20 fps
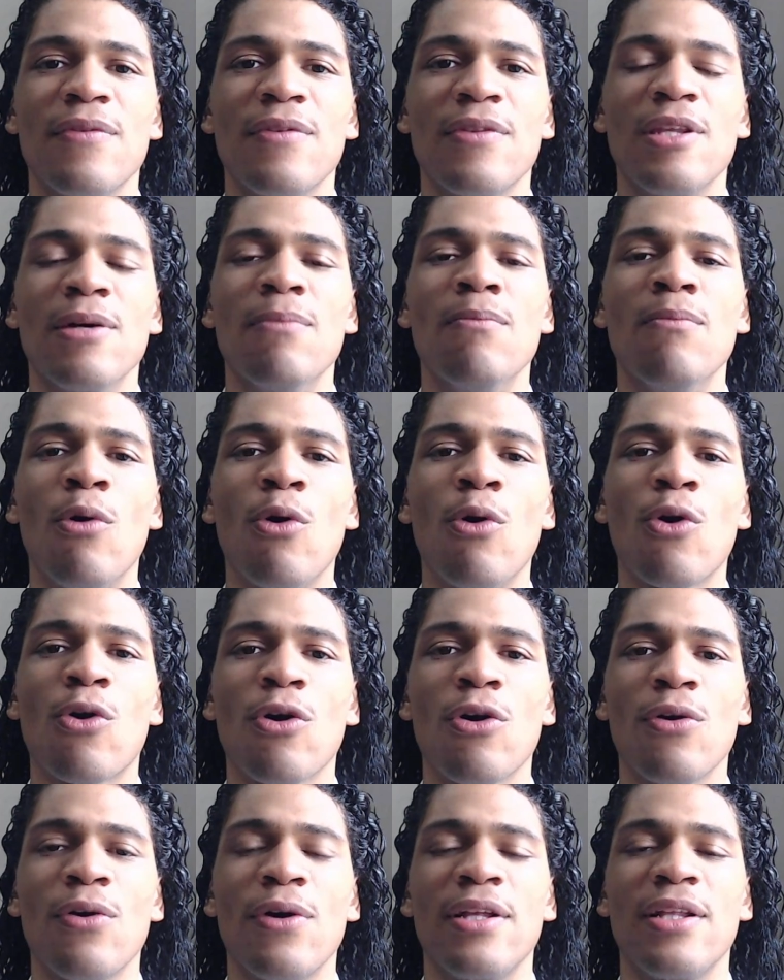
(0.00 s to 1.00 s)

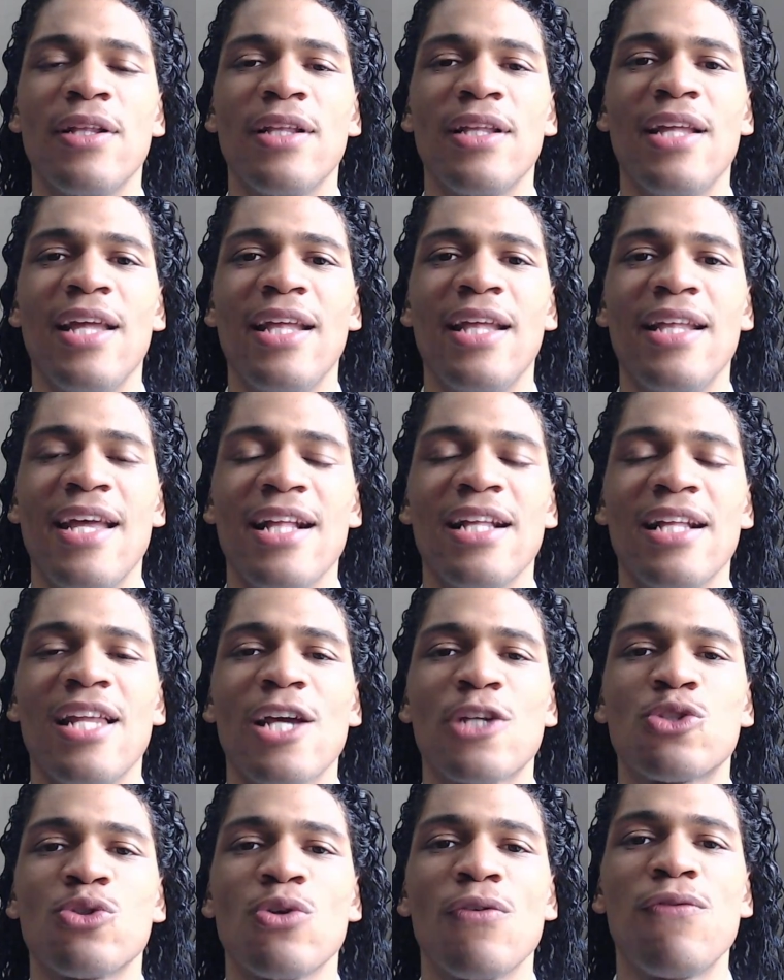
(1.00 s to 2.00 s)
moral and
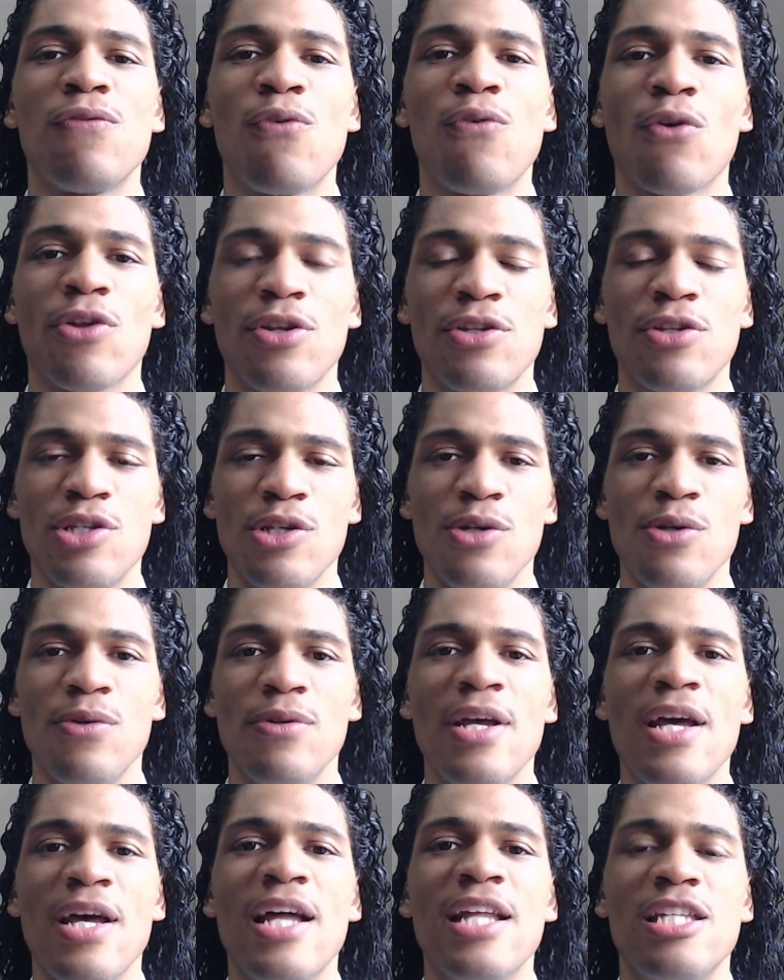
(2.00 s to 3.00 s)
intellectual fortitude
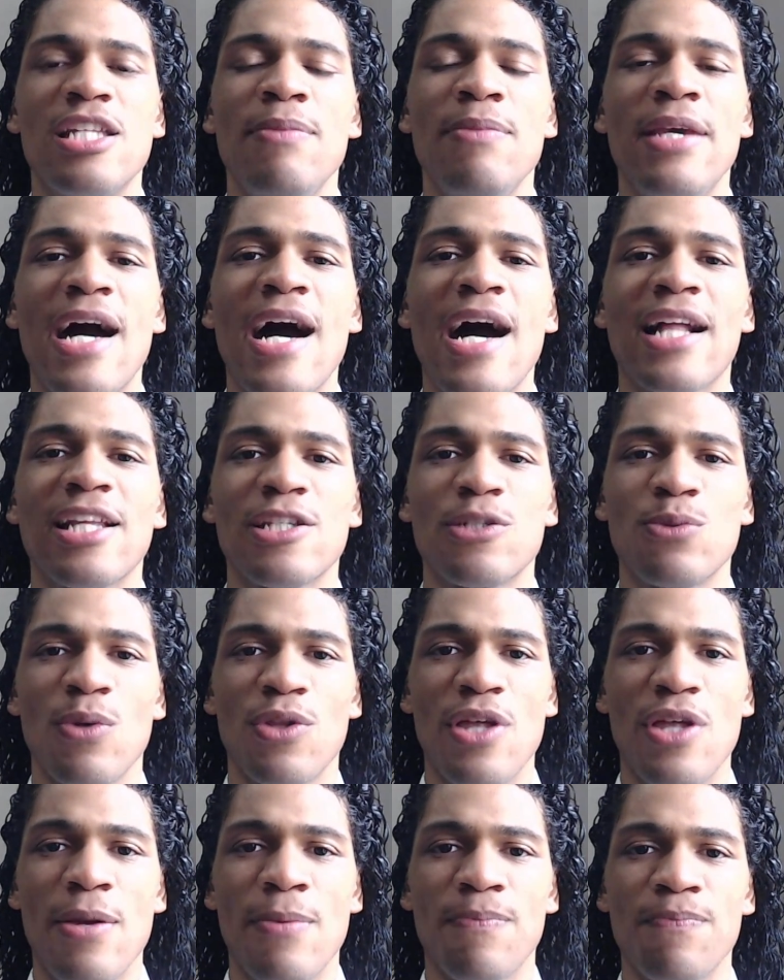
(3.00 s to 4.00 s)
to be honest with
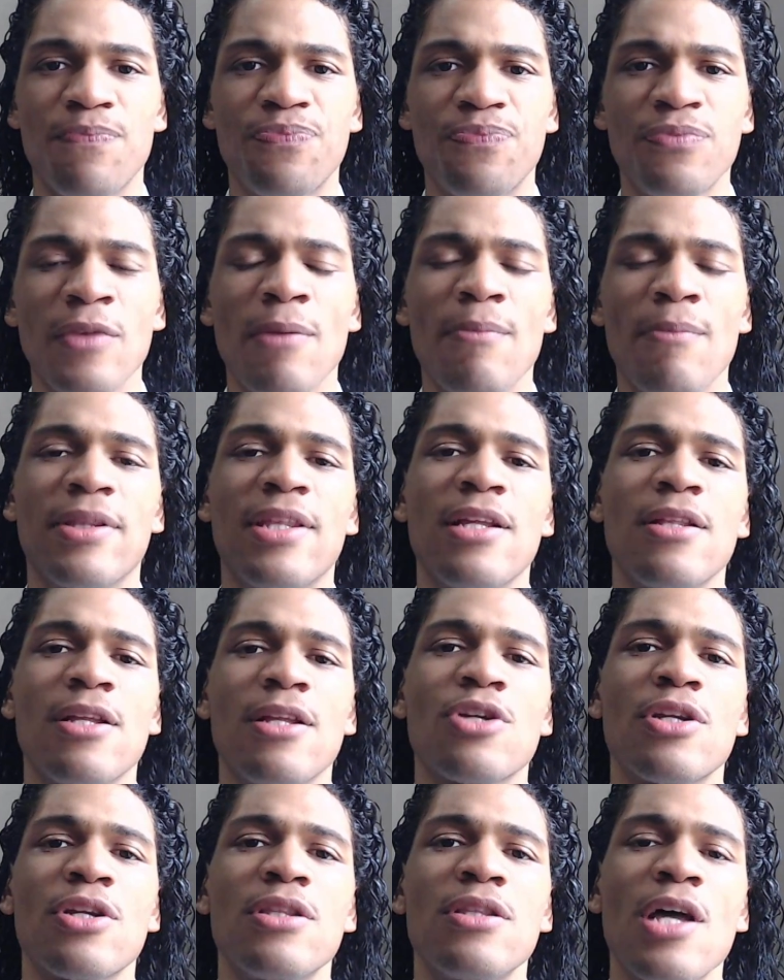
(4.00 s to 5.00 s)
him. But then
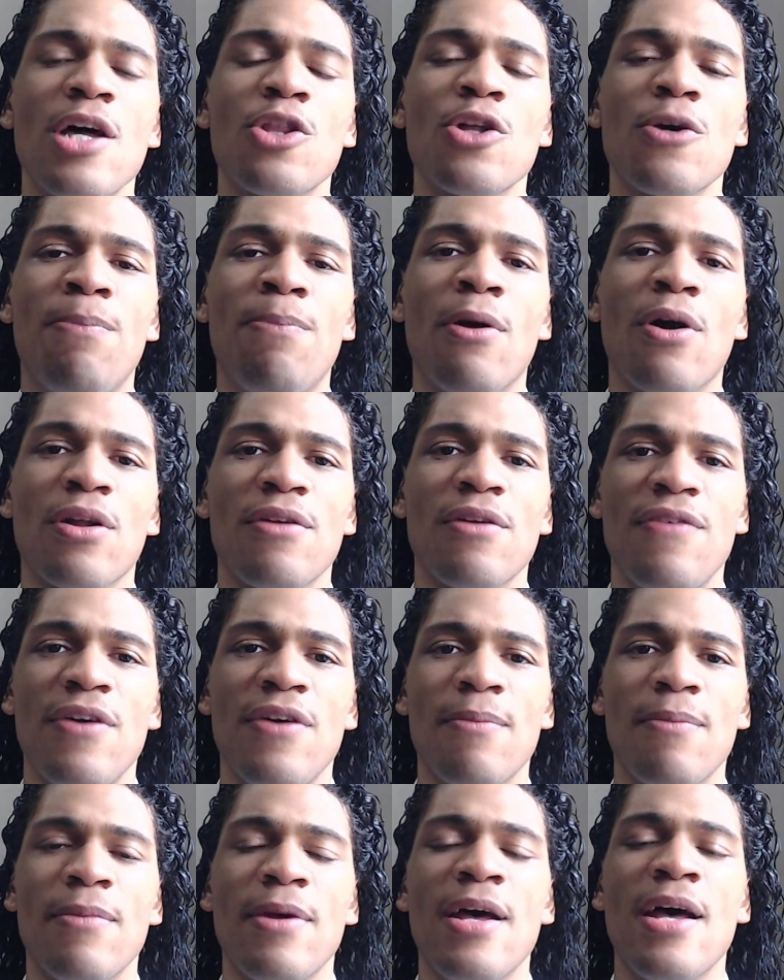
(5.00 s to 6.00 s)
there's another part of
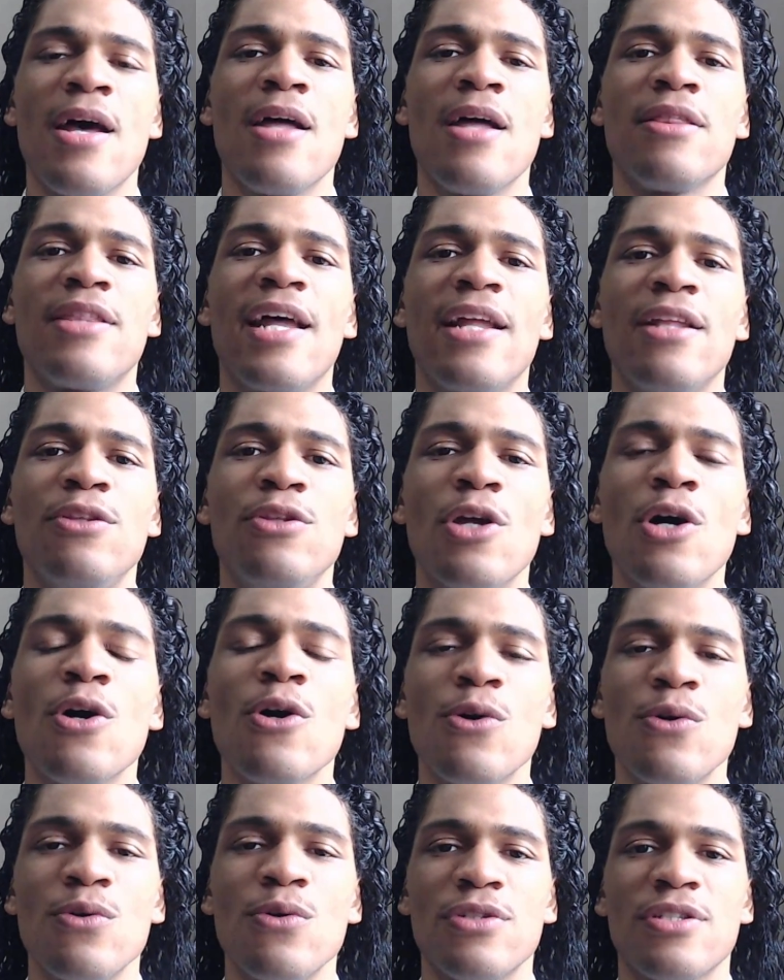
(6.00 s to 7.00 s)
him that
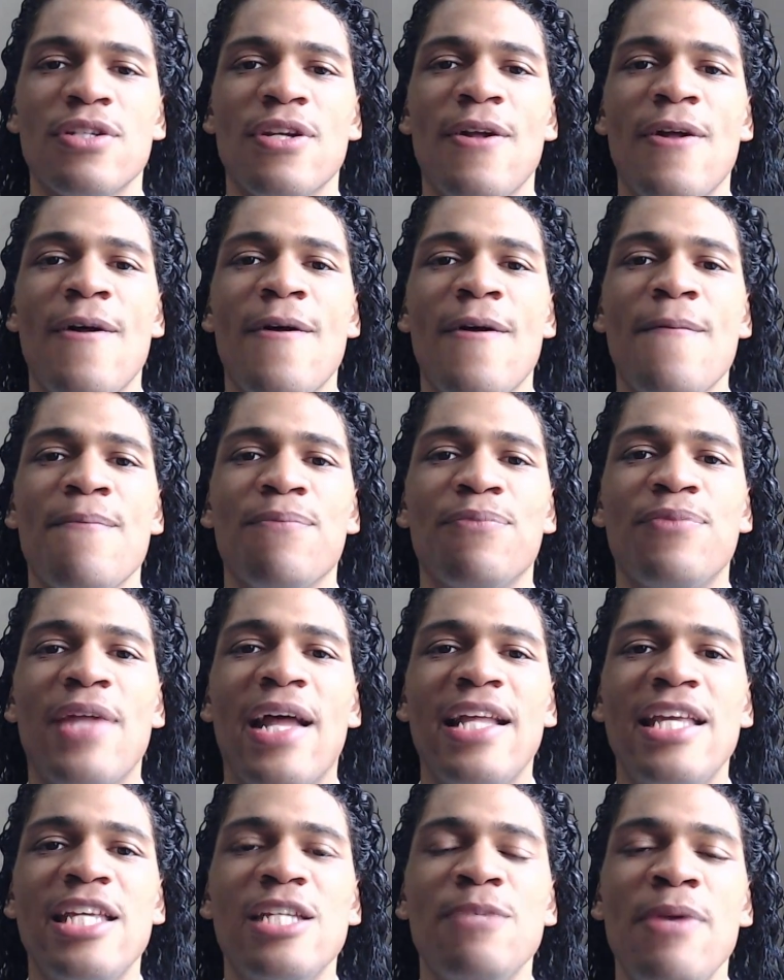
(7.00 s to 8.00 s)
knows
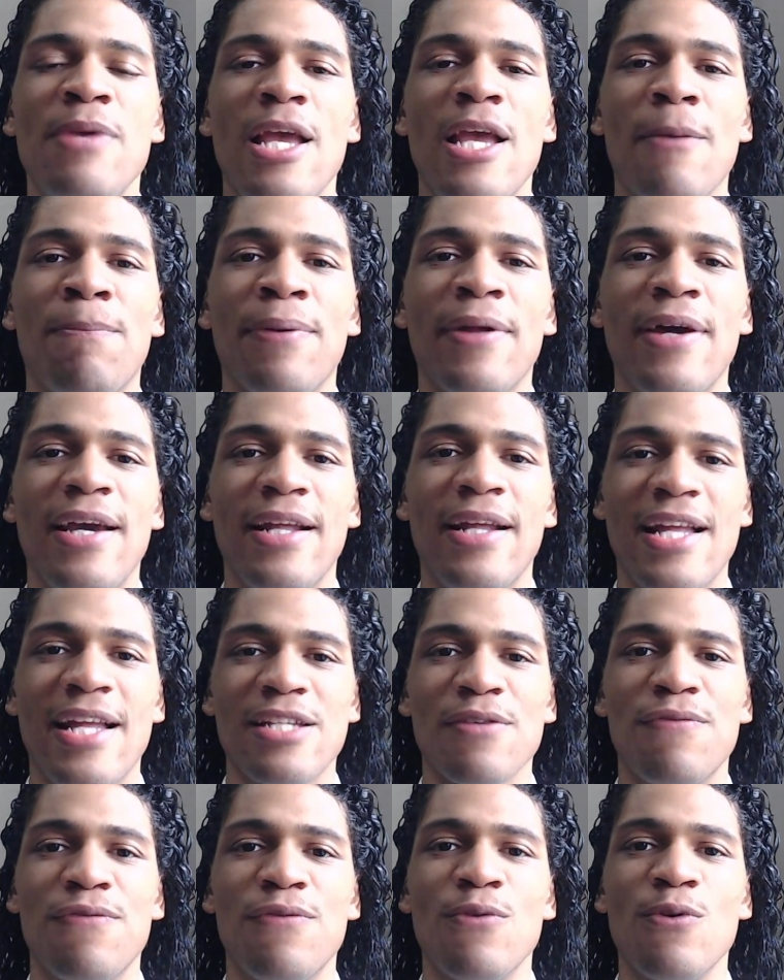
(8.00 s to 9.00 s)
that he's being played as
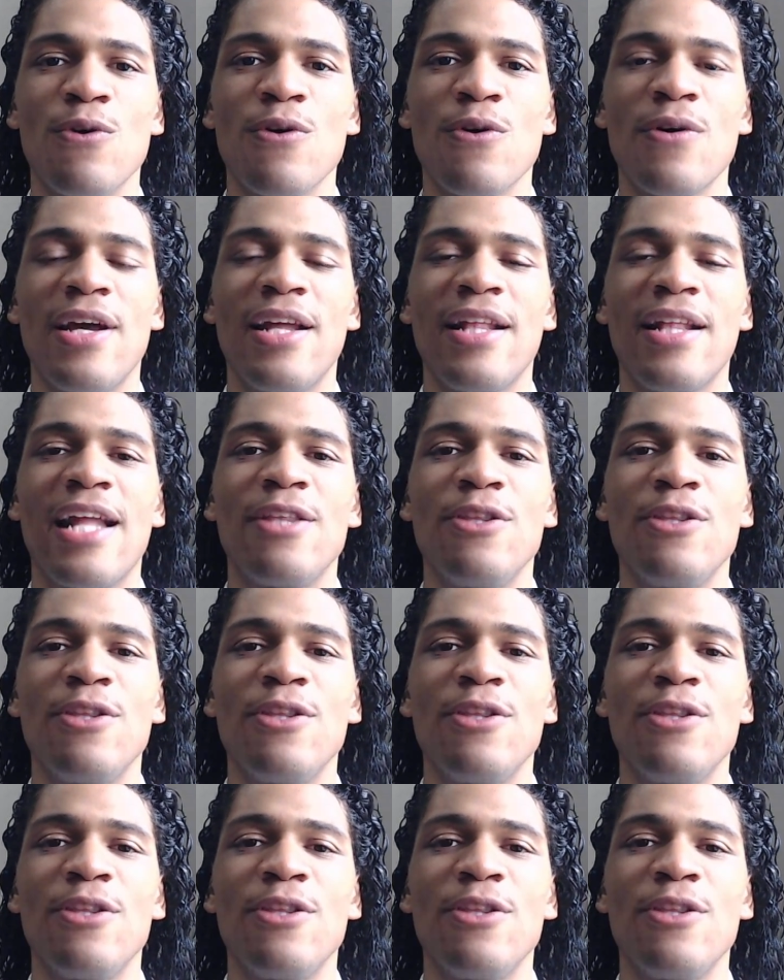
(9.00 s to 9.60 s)
a fool, and that